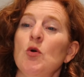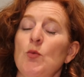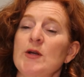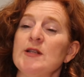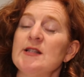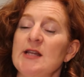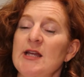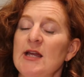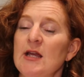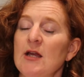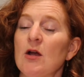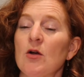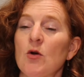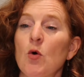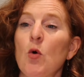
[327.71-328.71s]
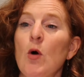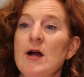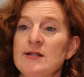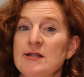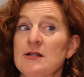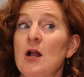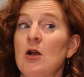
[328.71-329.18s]
we're seeing
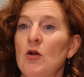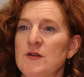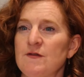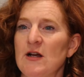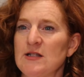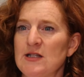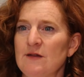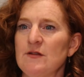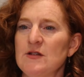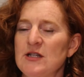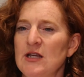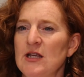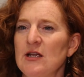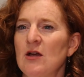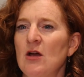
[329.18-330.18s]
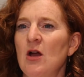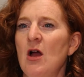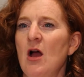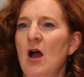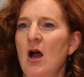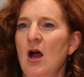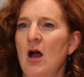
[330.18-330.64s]
quite a lot of activity
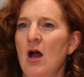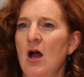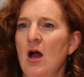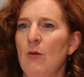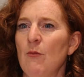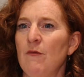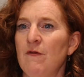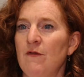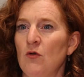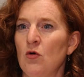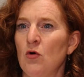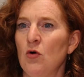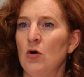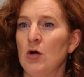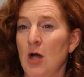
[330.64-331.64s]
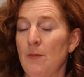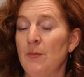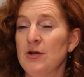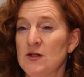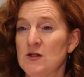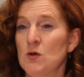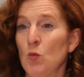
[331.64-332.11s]
um, for
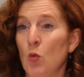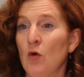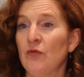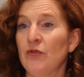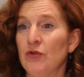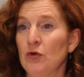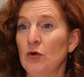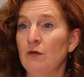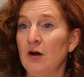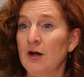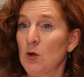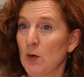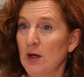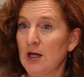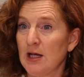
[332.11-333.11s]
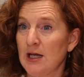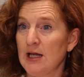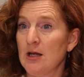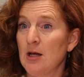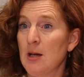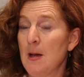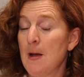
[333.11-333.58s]
companies who want to very
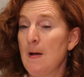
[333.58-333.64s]
quickly